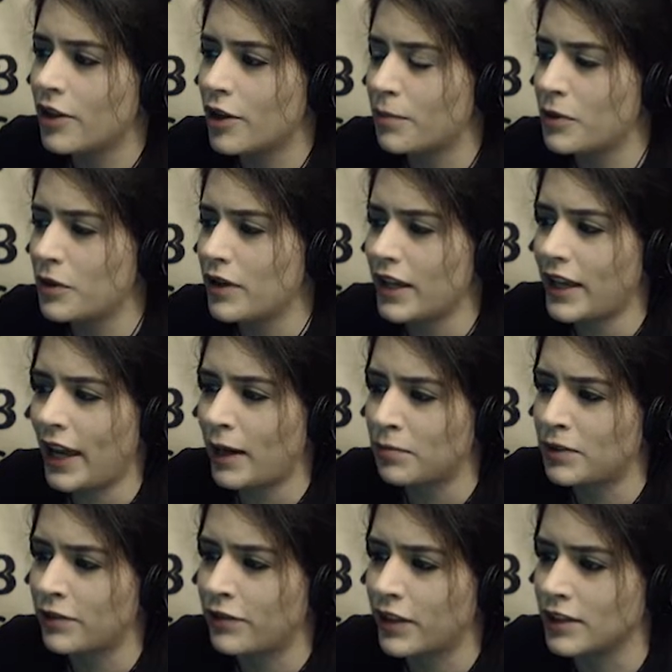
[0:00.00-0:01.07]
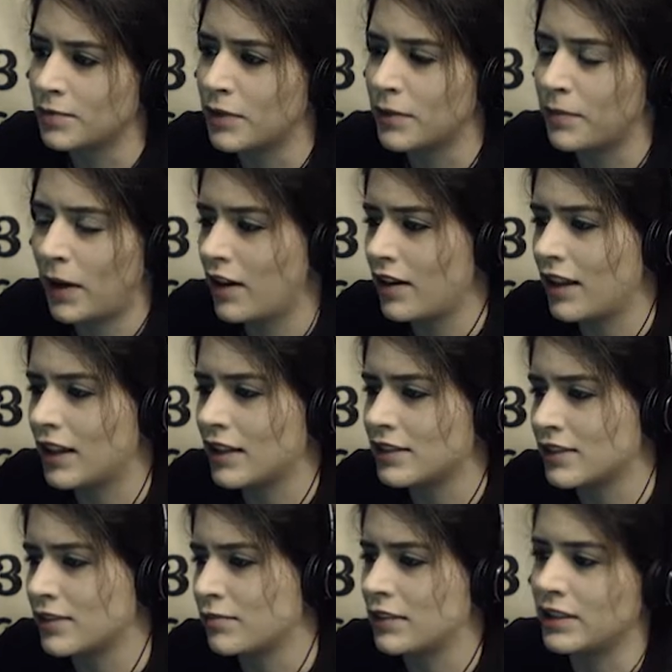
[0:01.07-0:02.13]
Their beauty captivates me,
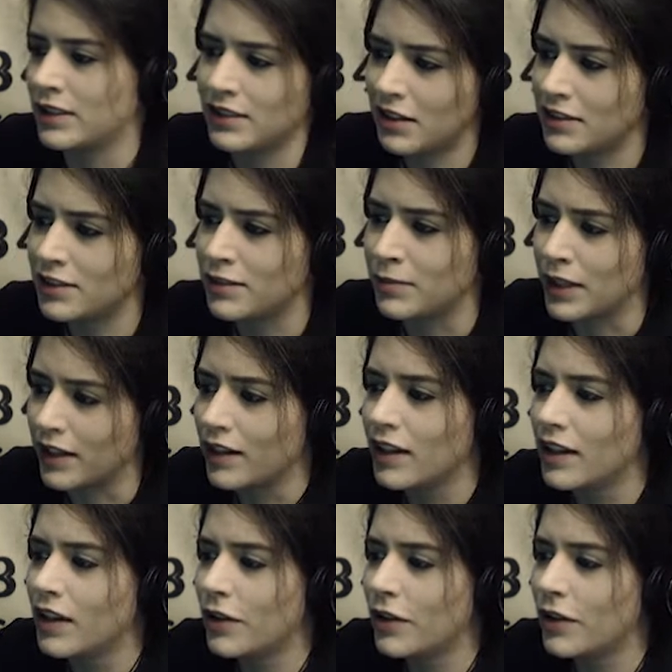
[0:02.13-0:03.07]
paralyzes me, stuns me.